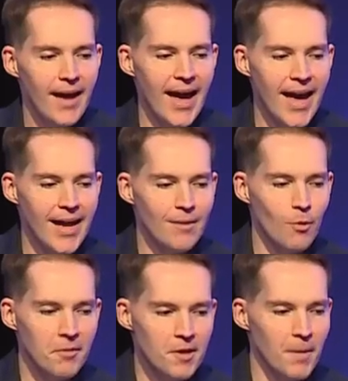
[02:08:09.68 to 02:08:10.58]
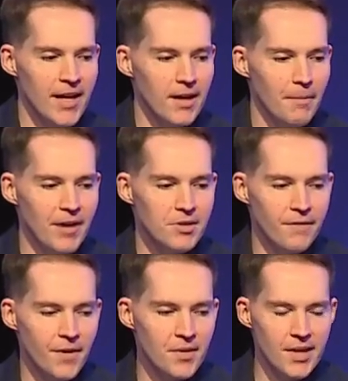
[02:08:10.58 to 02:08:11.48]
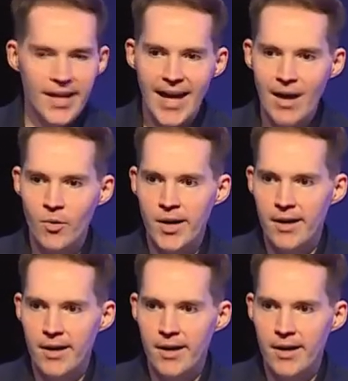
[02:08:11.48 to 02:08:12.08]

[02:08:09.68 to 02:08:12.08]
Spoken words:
and we were speaking about diversity, equity,